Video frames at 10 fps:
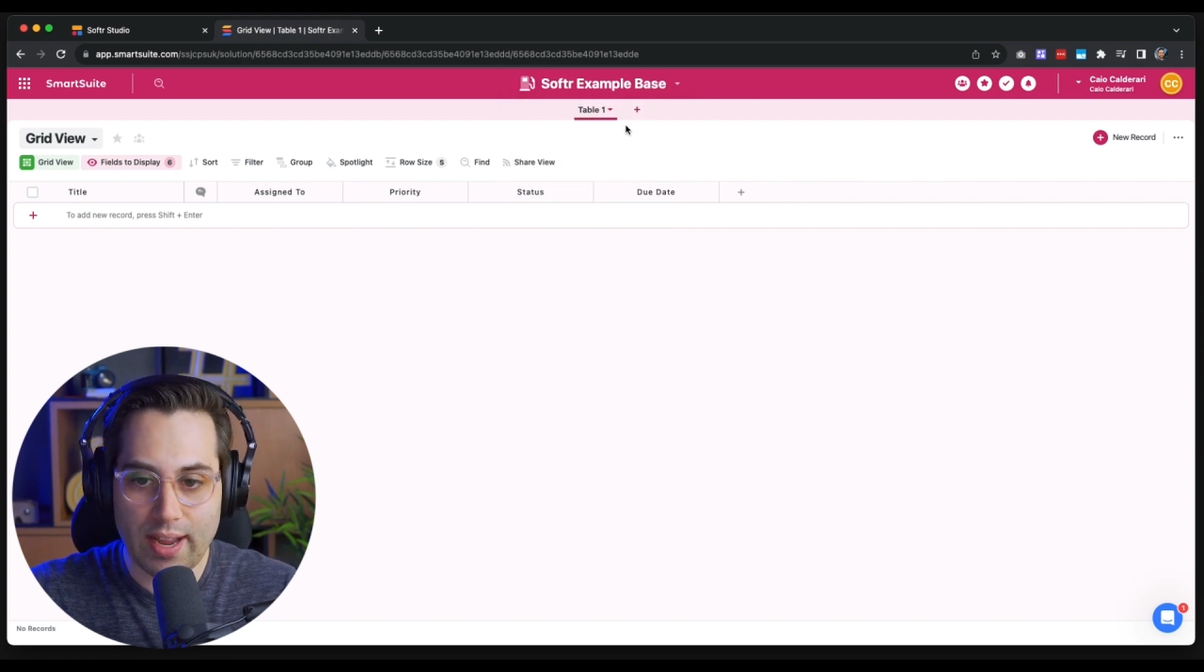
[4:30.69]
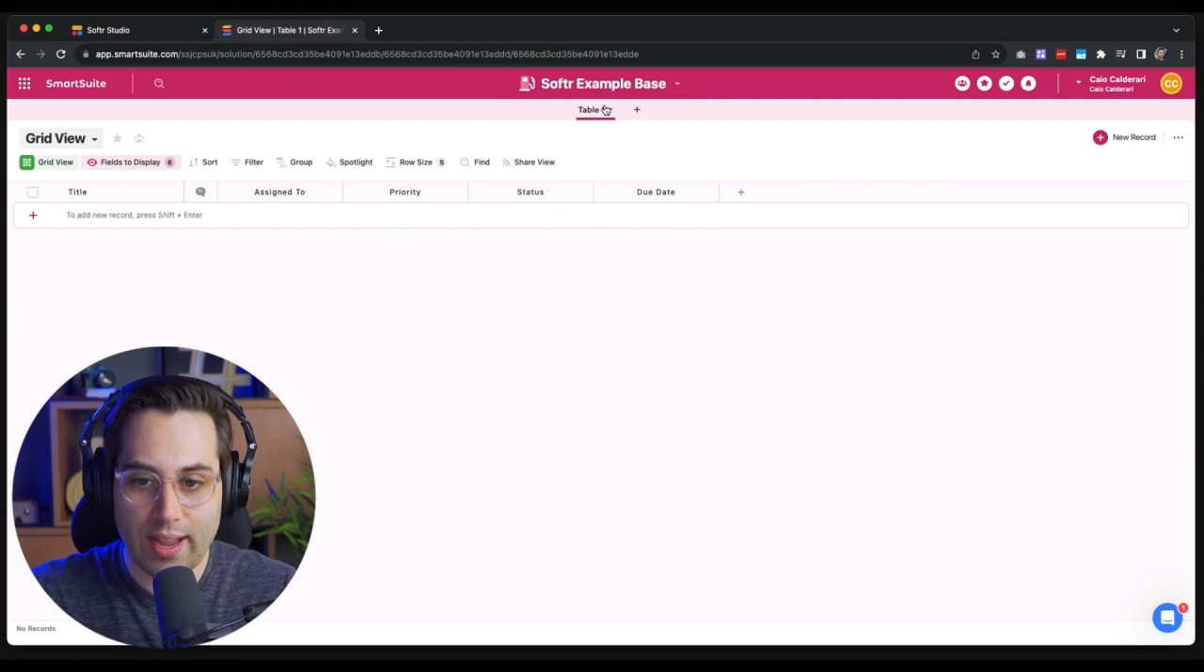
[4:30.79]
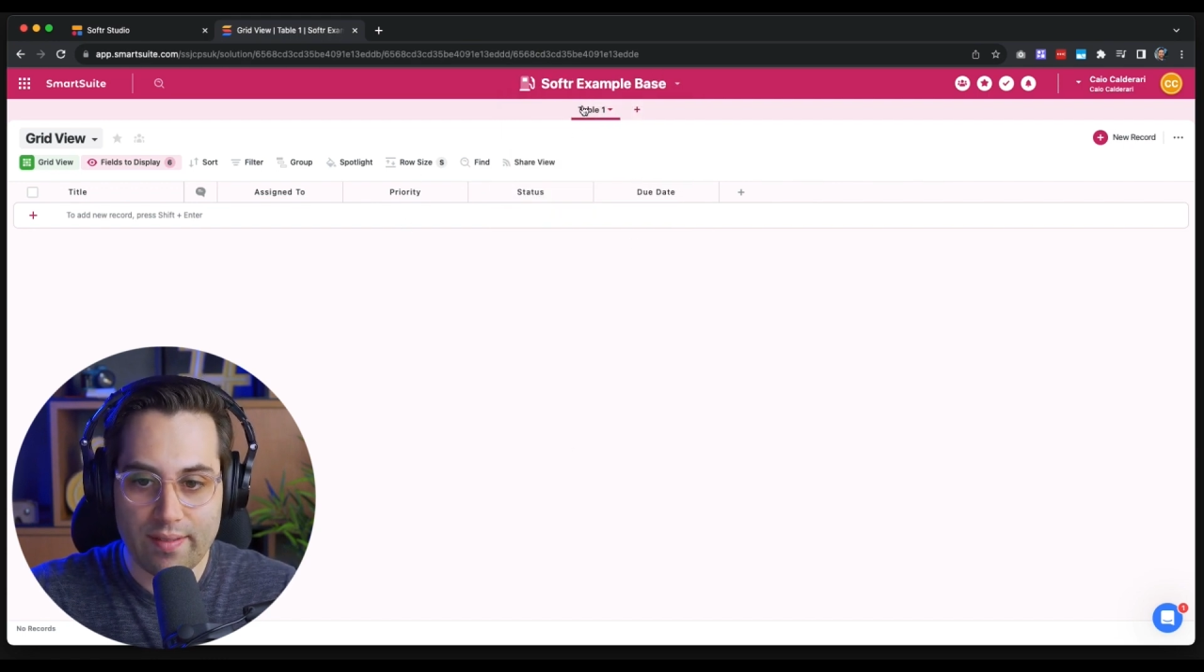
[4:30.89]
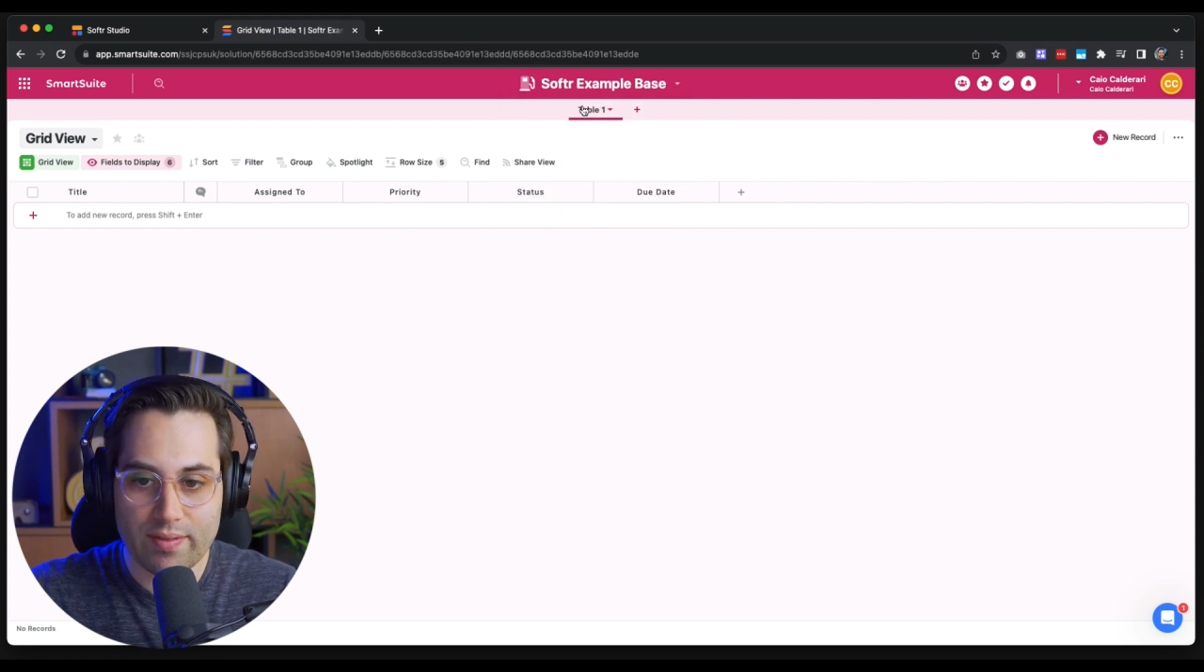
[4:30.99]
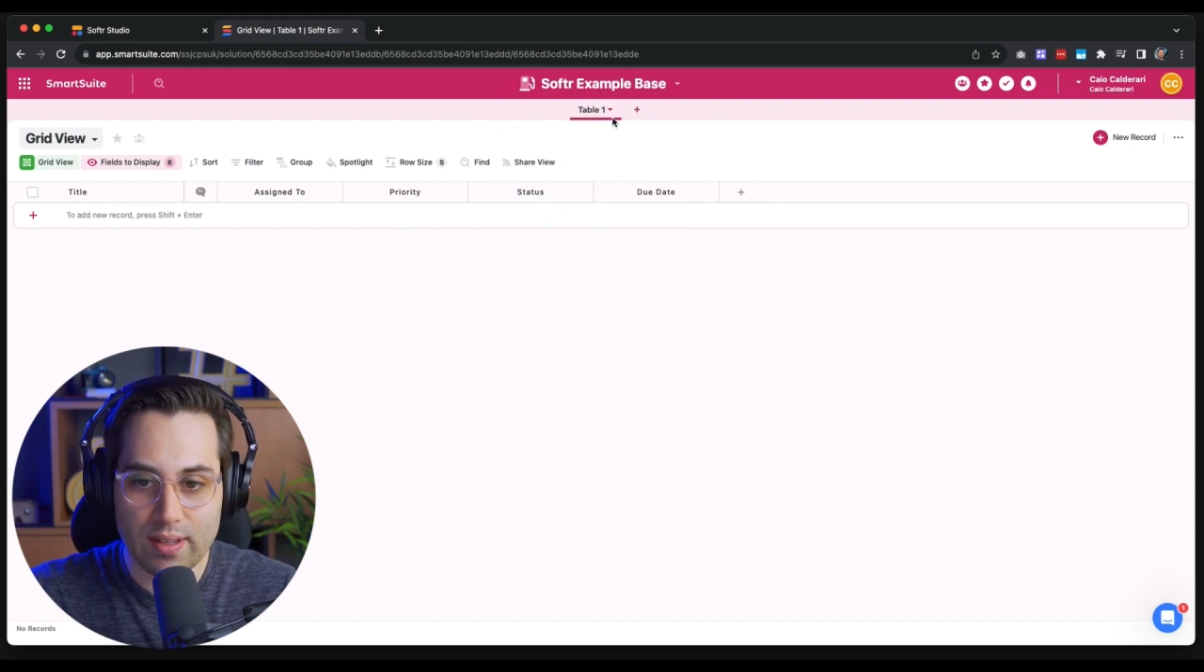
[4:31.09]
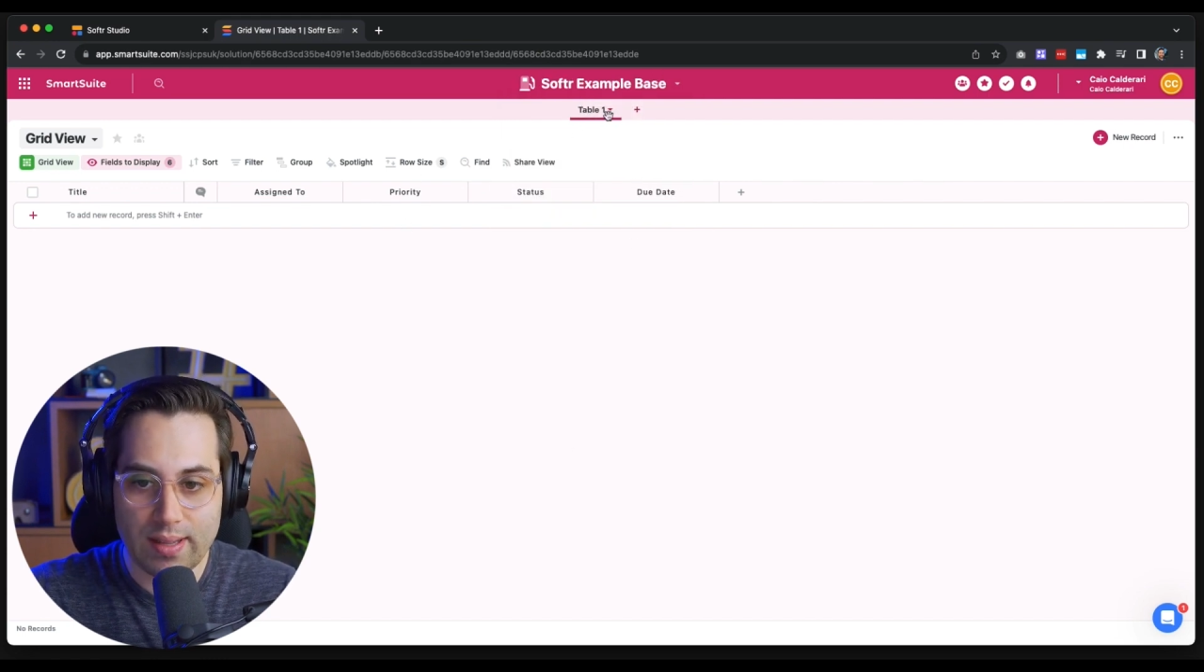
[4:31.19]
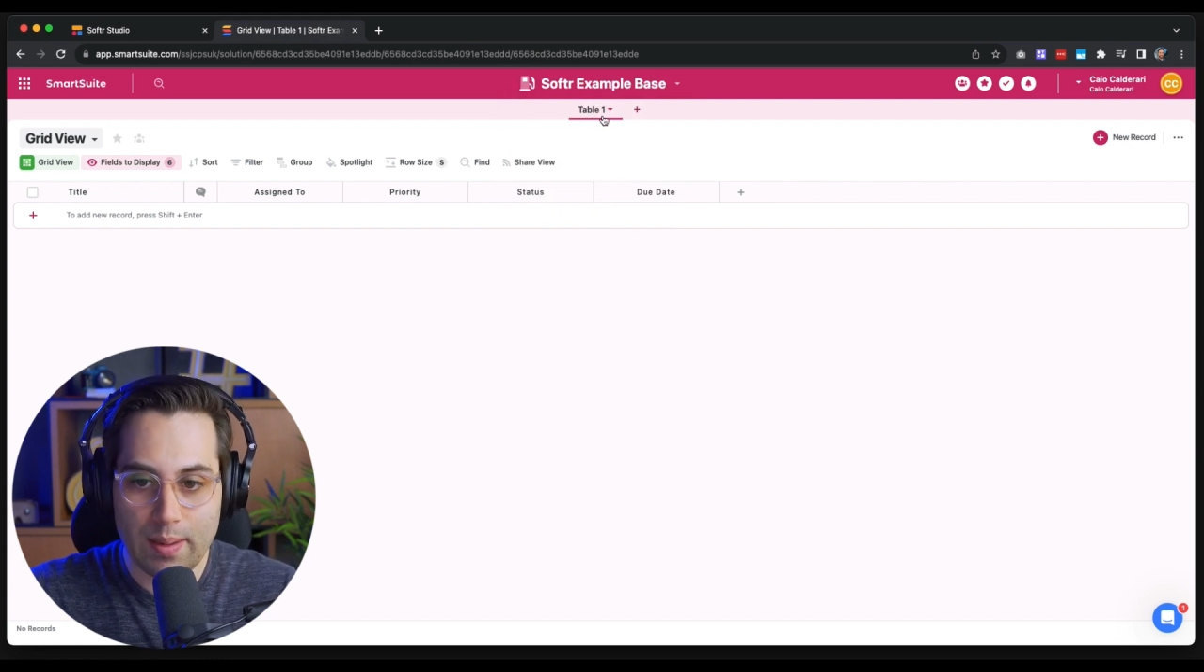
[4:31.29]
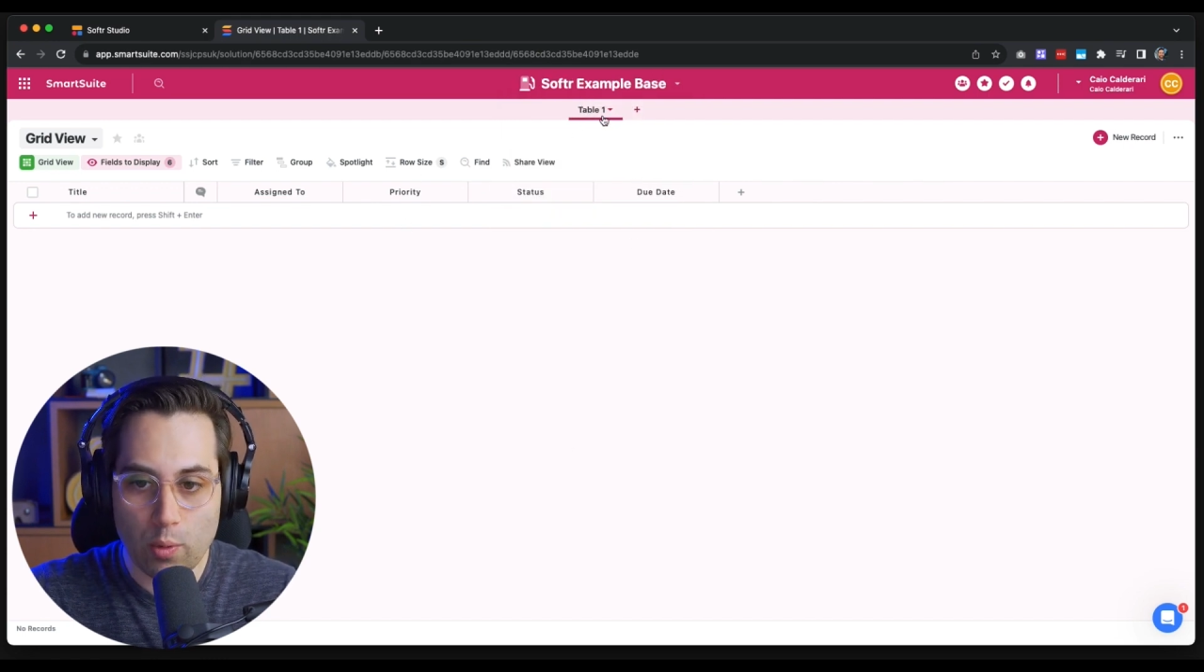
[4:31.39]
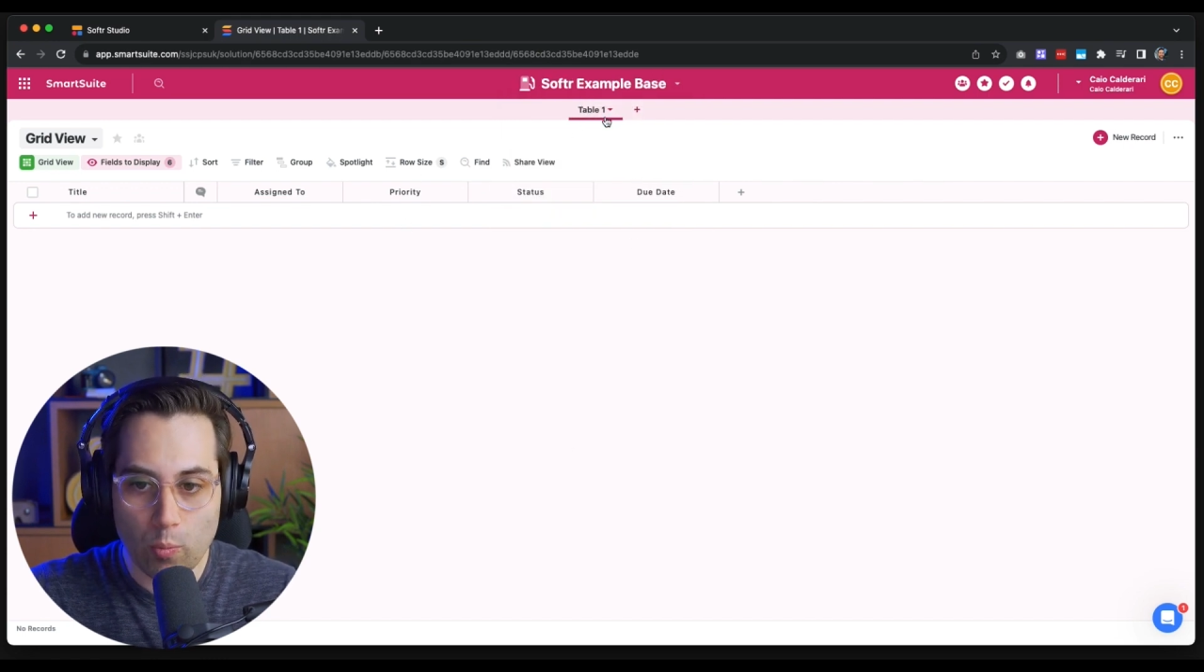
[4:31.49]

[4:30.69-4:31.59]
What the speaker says: I have the table